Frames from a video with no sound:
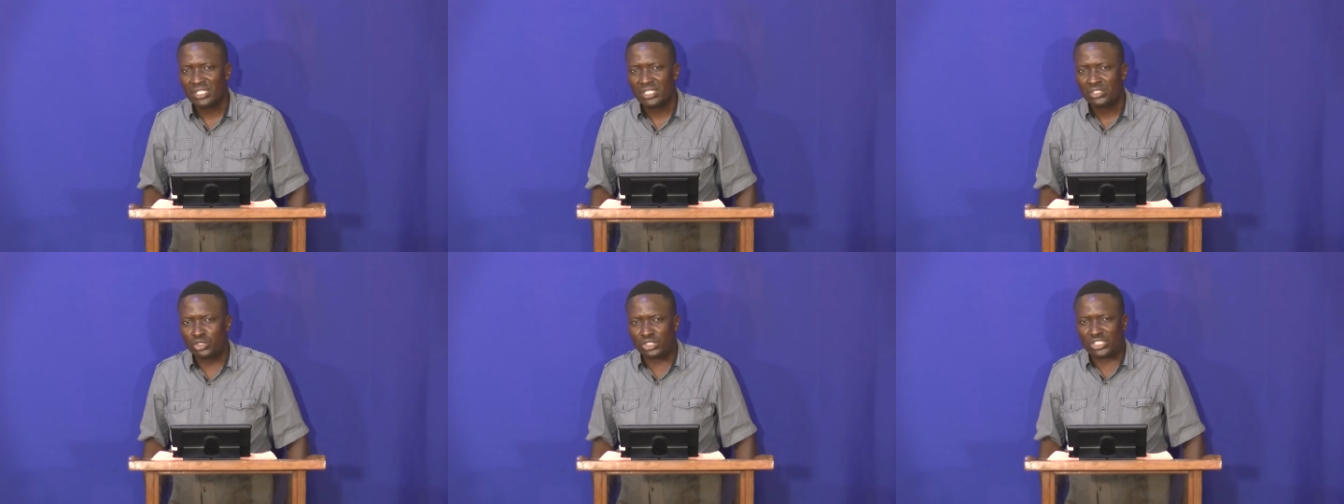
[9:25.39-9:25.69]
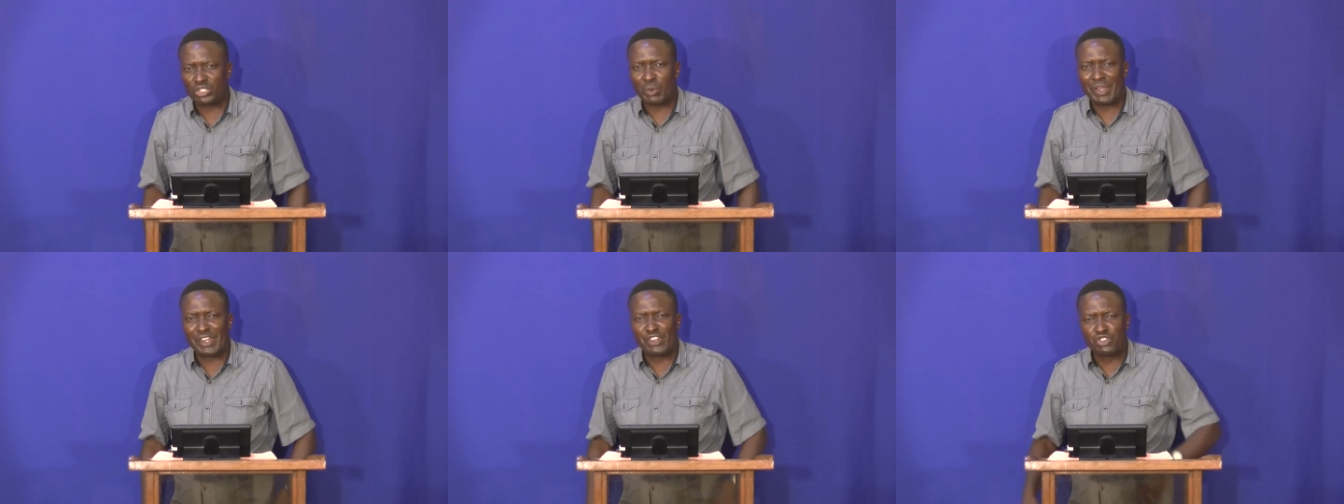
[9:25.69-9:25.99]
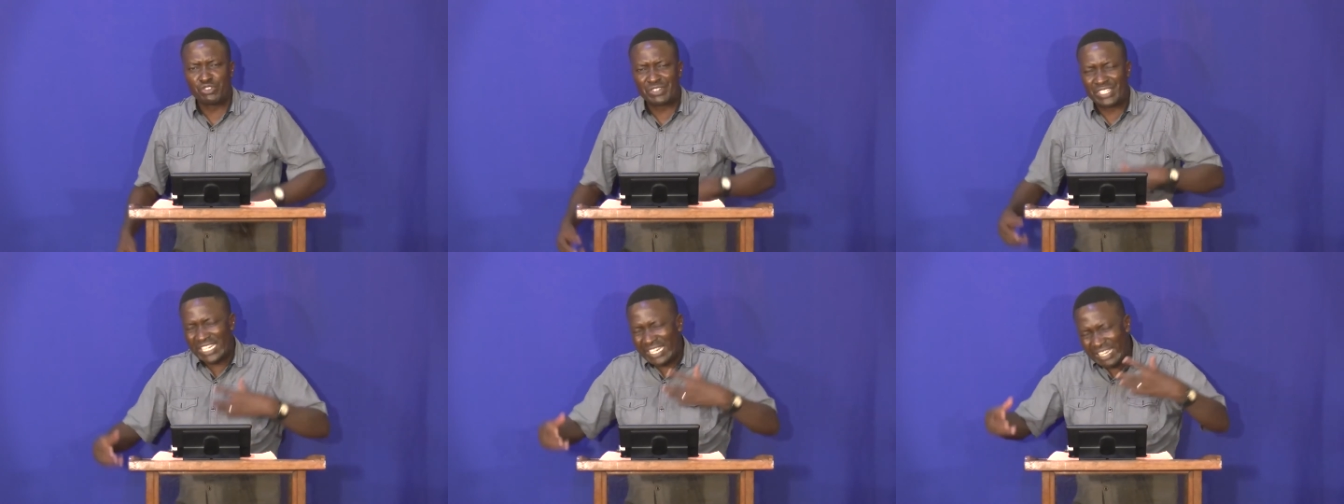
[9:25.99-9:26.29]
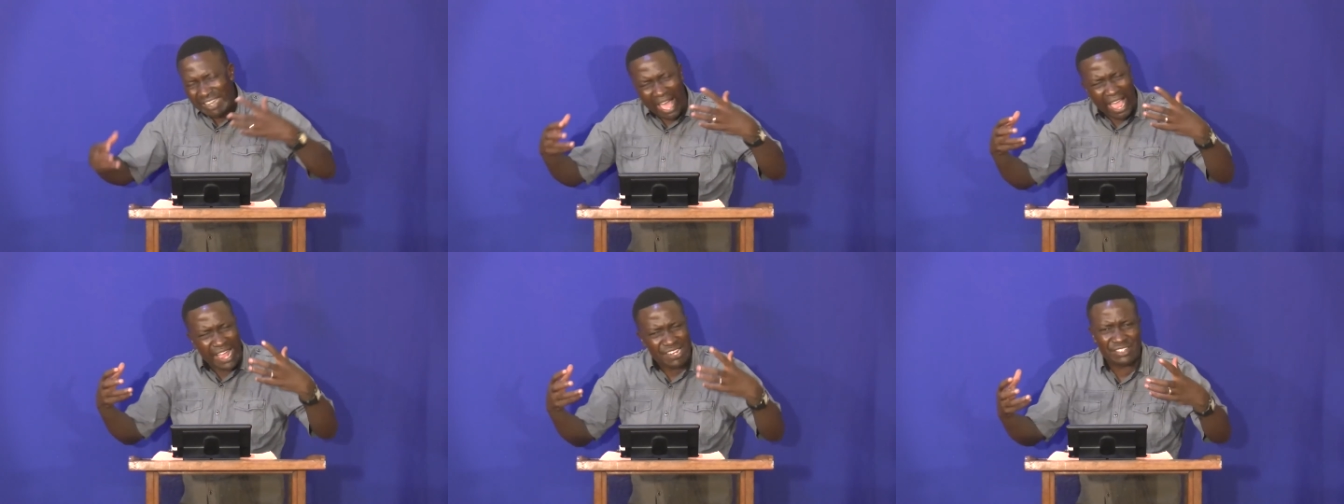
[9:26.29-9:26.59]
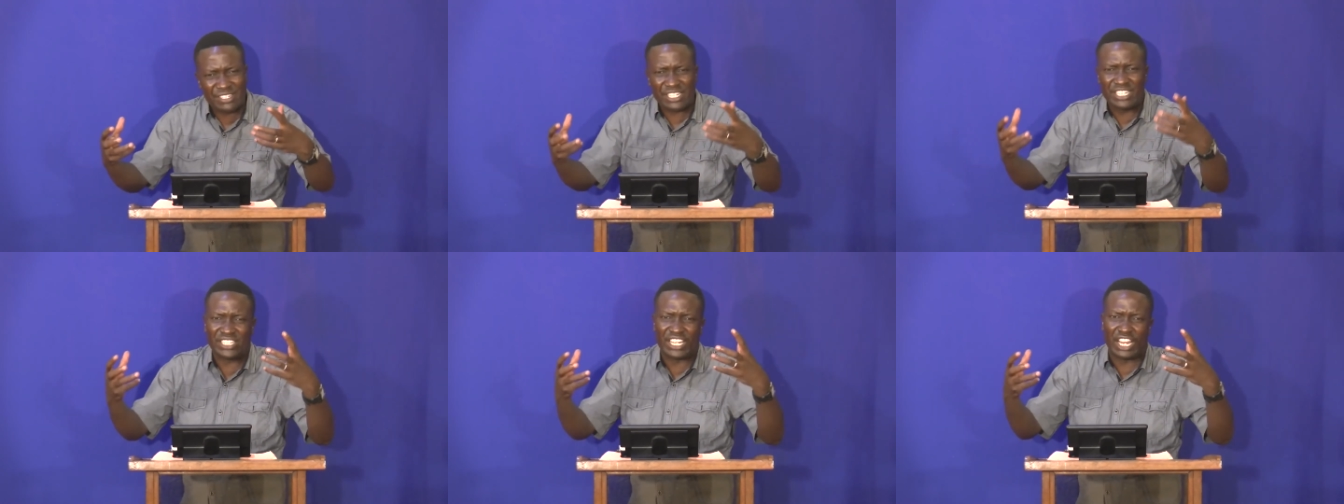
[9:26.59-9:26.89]
You see, when you
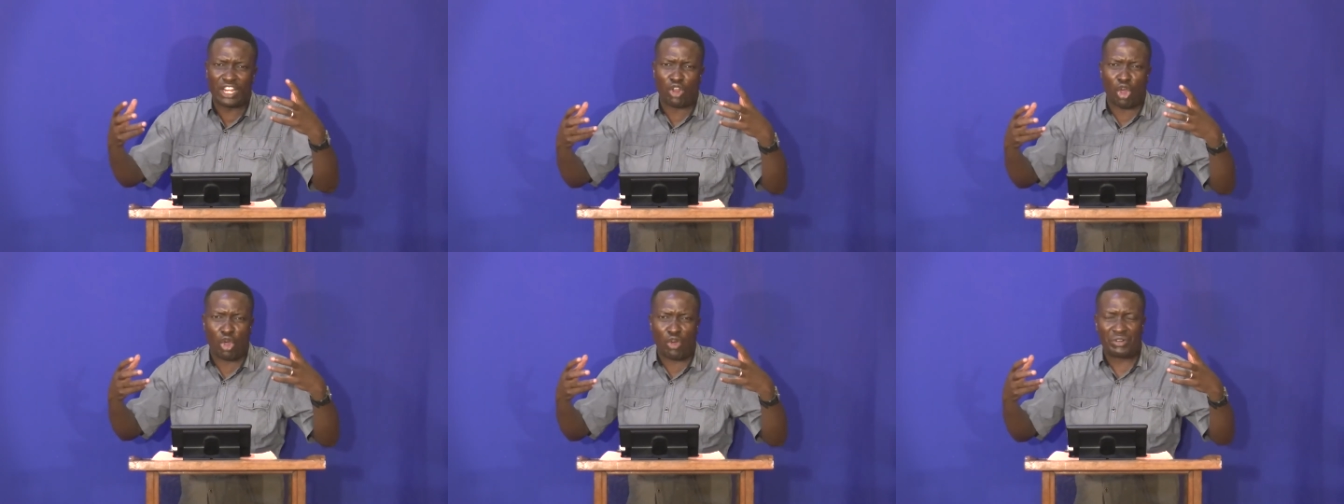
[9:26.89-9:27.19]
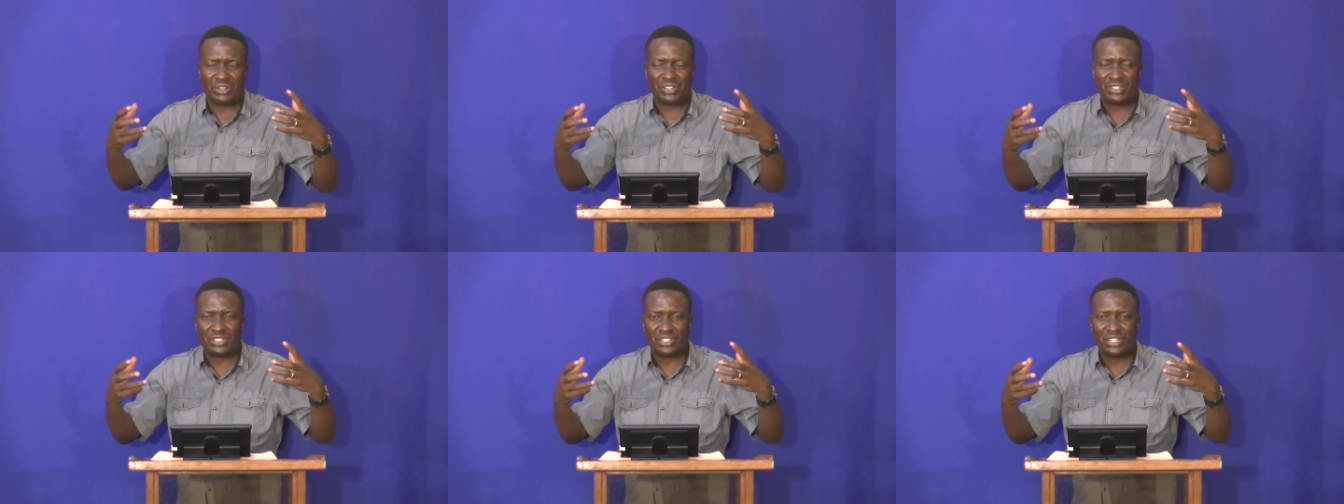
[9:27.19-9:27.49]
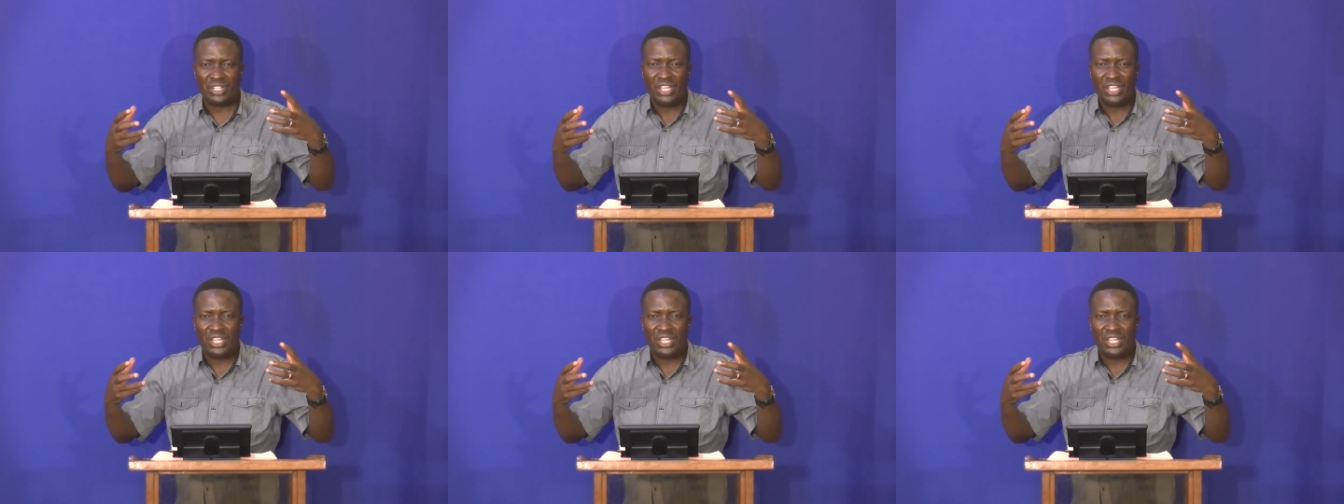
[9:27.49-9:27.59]
delight in the Lord,